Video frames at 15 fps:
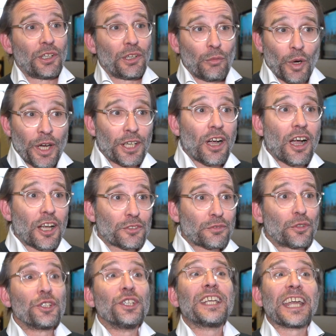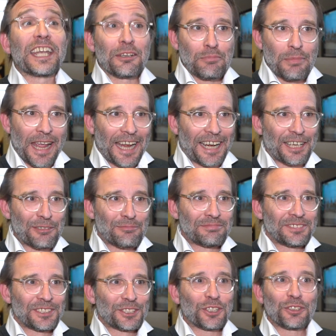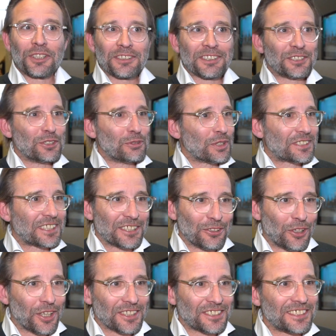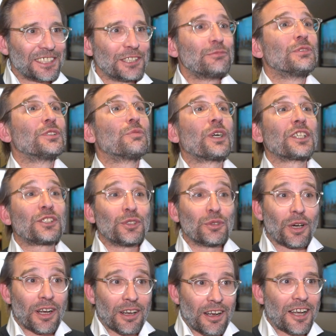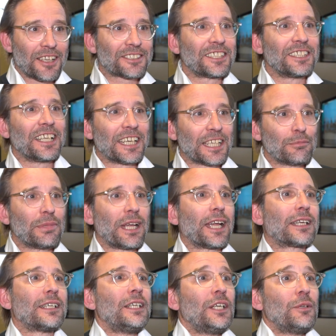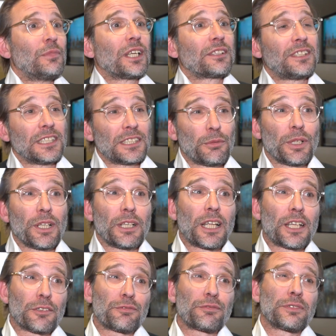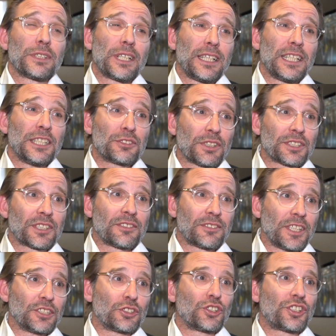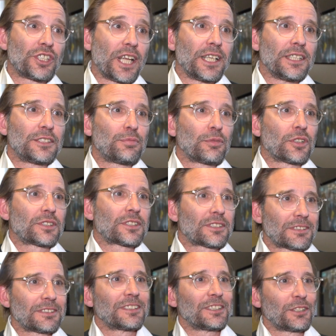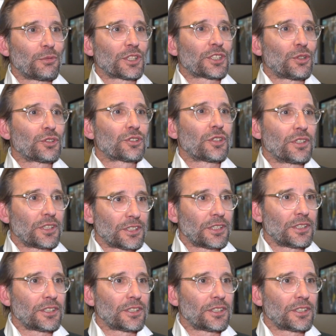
where you ask for, you're getting back. So nothing to do with technology, but what you are asking, getting back. But I think there were a lot of interesting things to change, because there was also